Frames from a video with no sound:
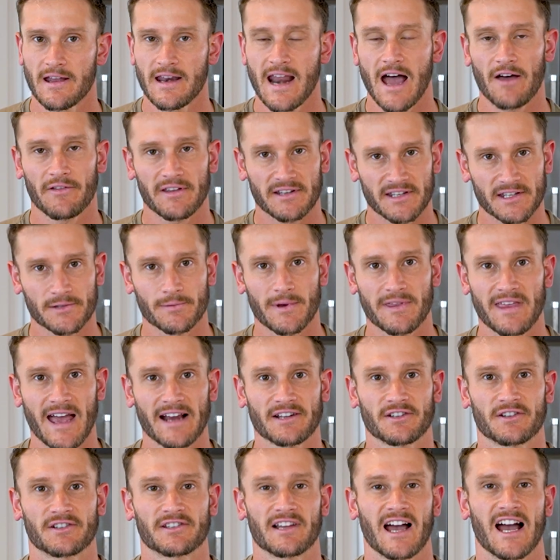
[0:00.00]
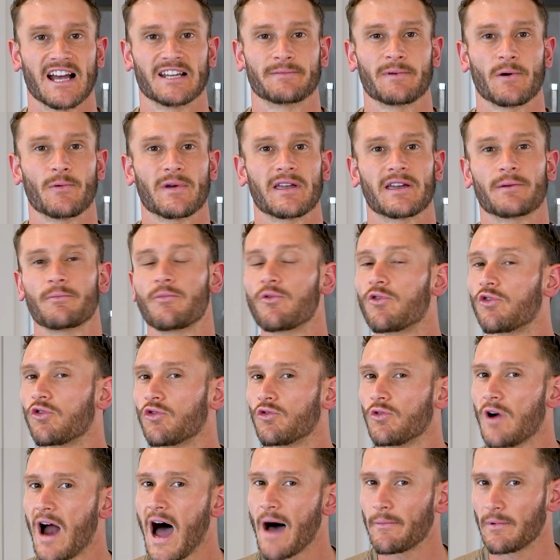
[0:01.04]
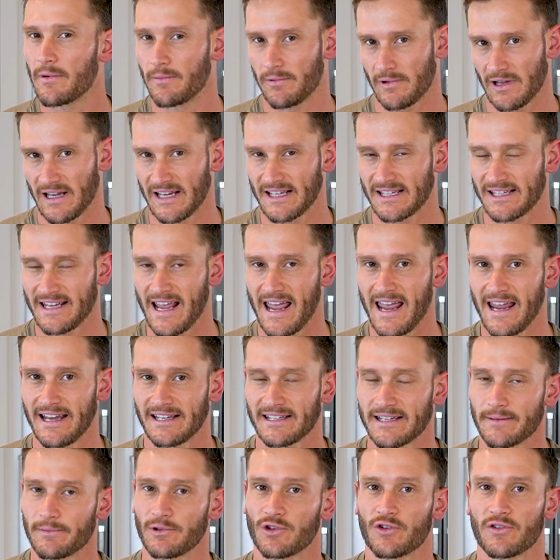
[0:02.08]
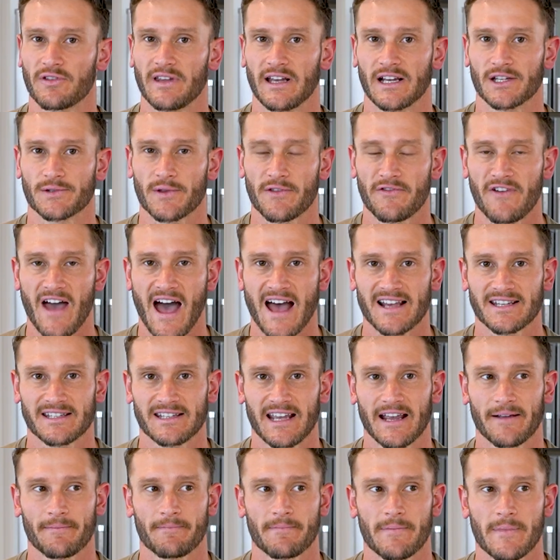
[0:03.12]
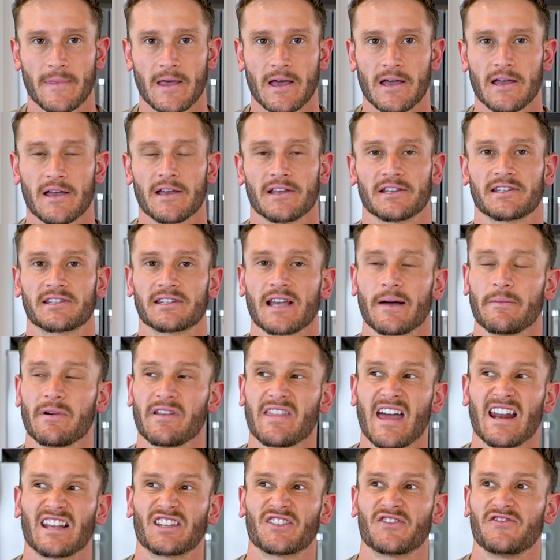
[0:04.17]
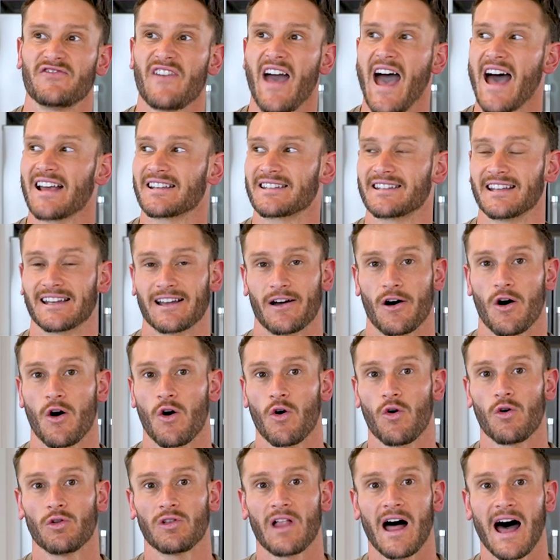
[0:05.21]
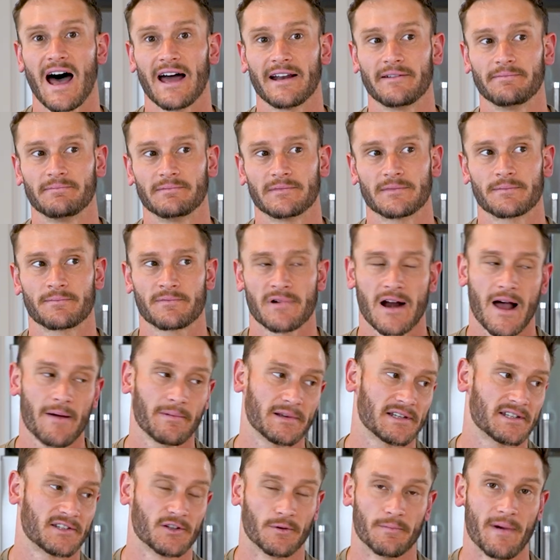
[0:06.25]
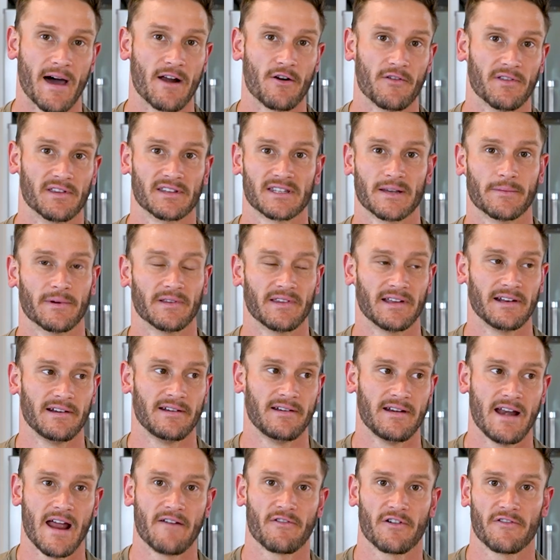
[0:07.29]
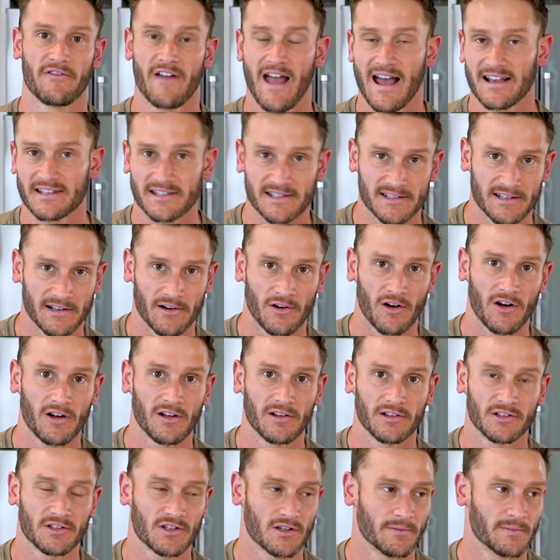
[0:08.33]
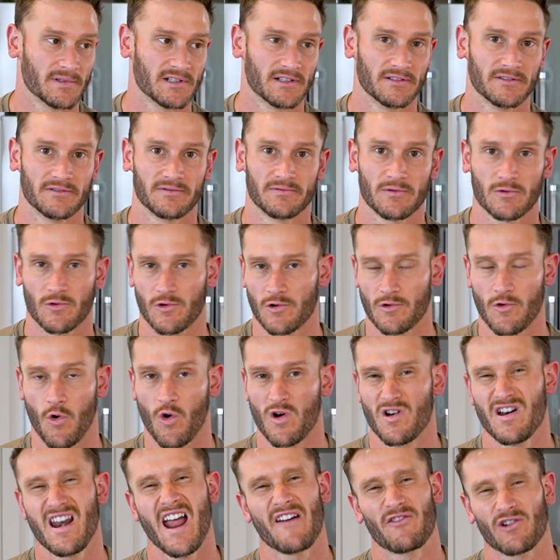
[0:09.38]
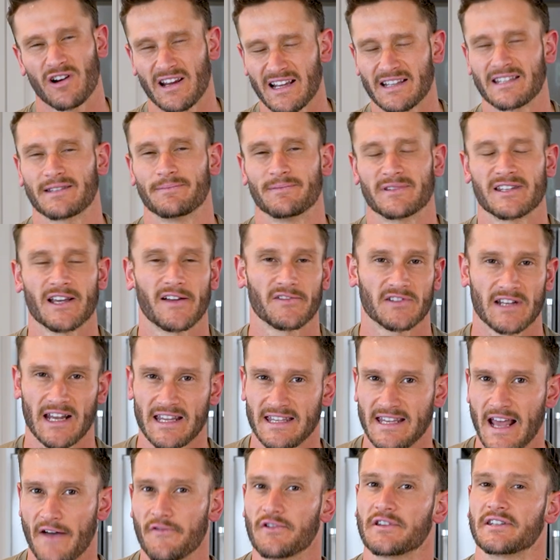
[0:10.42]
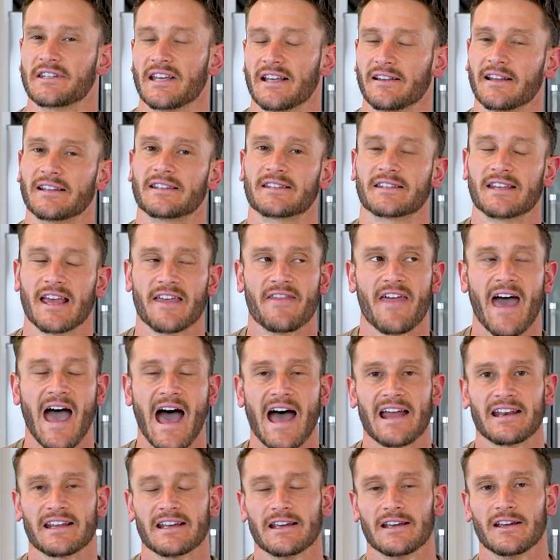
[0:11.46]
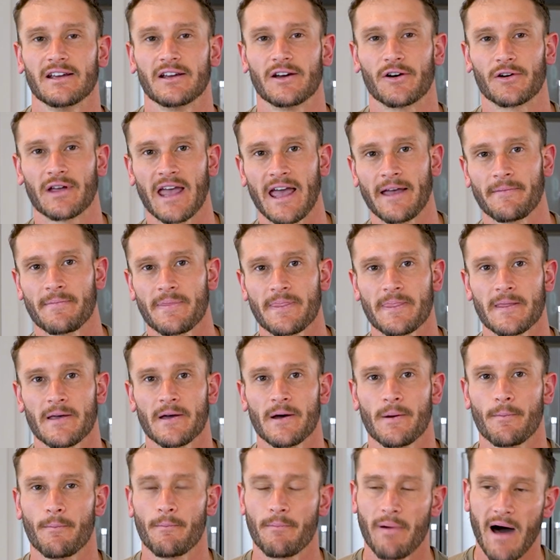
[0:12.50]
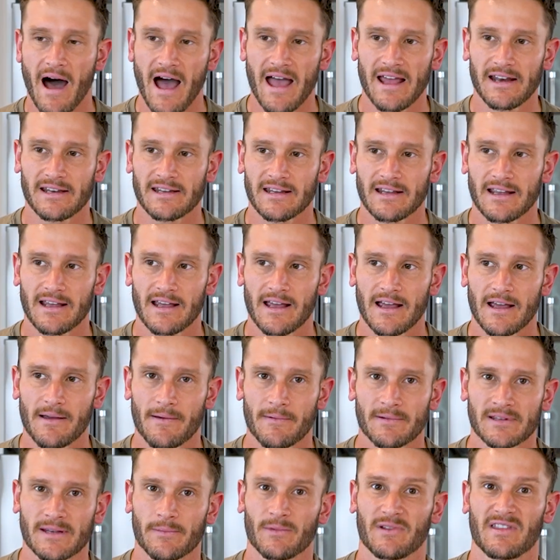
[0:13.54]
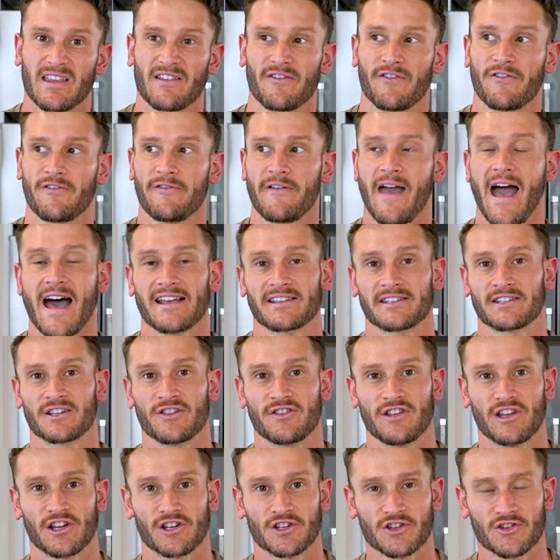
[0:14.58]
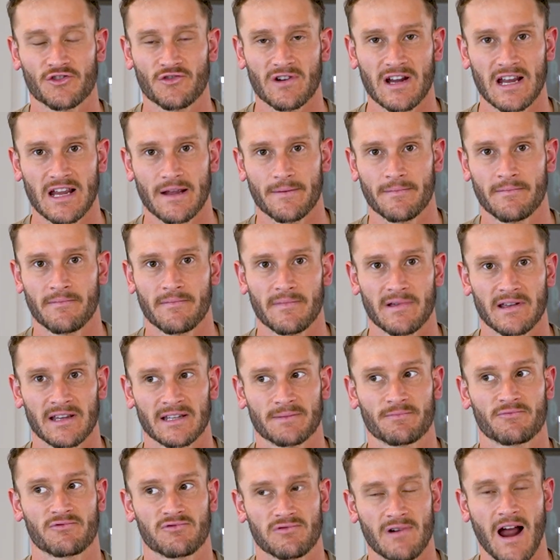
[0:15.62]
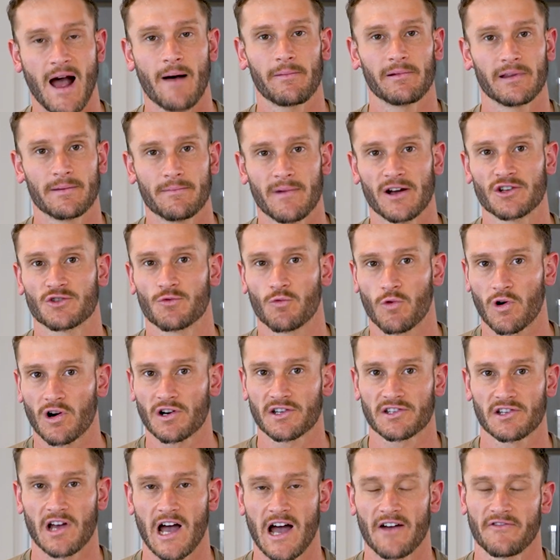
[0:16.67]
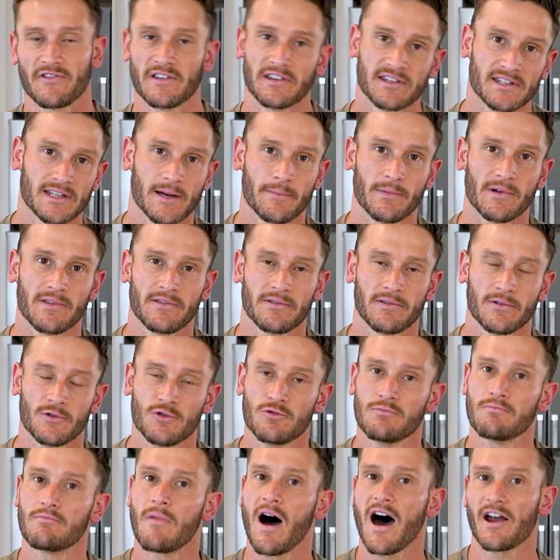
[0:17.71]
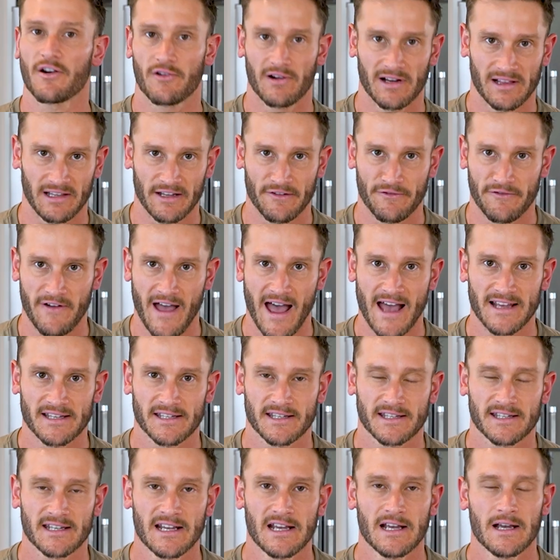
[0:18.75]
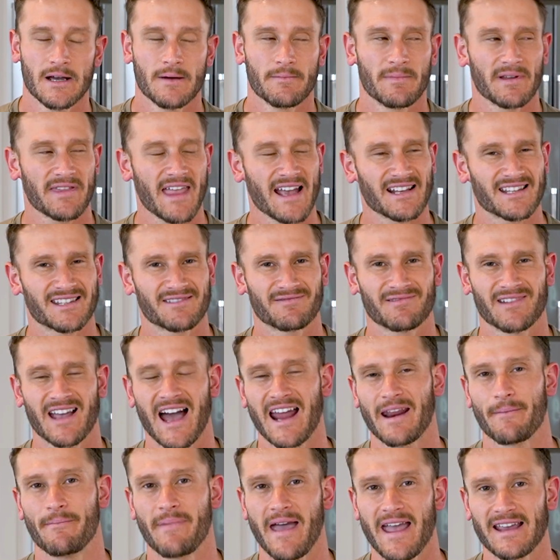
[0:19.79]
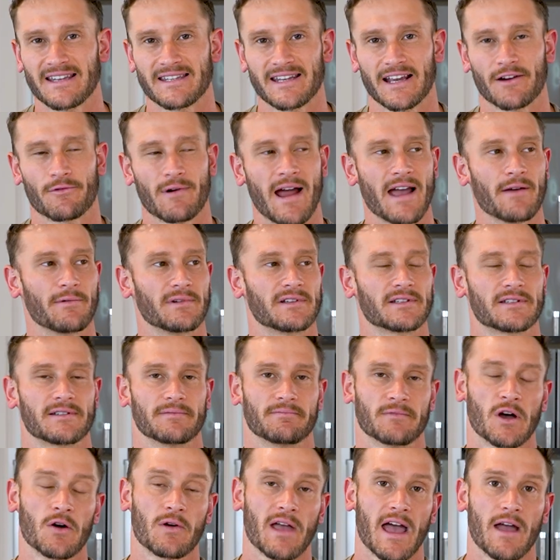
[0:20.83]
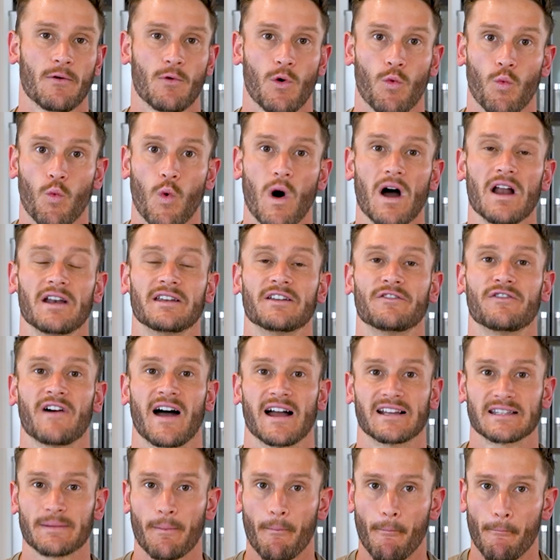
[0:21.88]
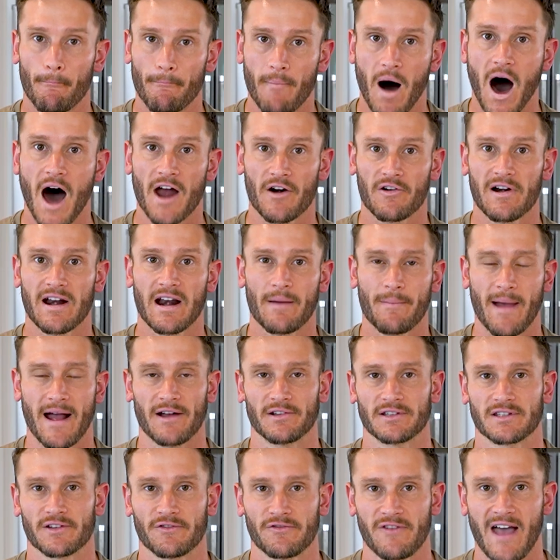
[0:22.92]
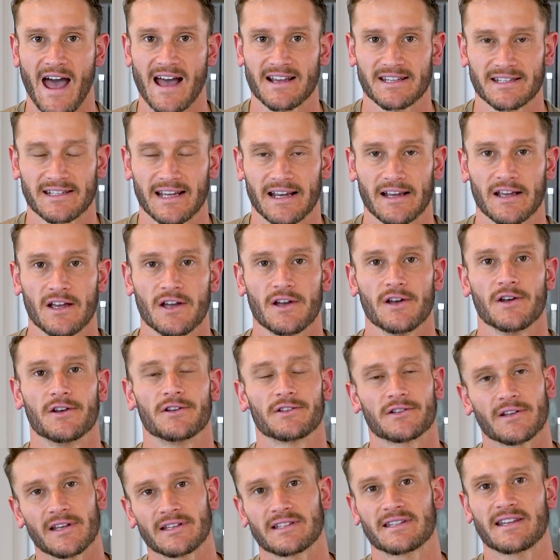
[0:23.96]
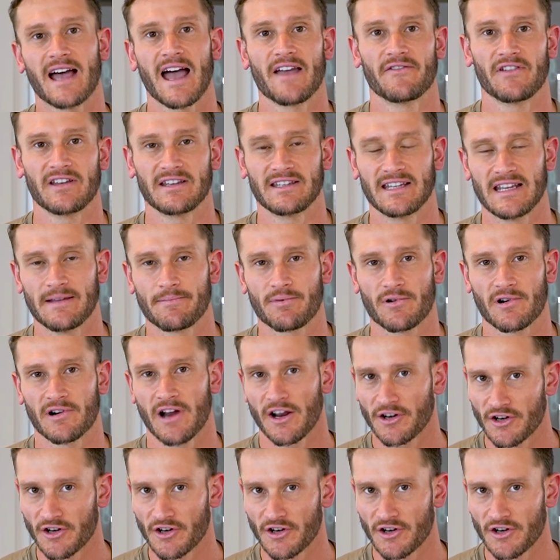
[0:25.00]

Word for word: Now, this is with exercise, but we could probably say similar things with fasting. Someone that is fasting a whole lot, probably still better than someone that never fasts at all in terms of, or, or never gets themselves in a deficit, let's say that, okay? But someone that fasts to the extreme is probably much worse off than someone who moderately fasts. But that's kind of basic, right? We just, okay, well, what defines moderate amounts of fasting? So let's dive in deeper and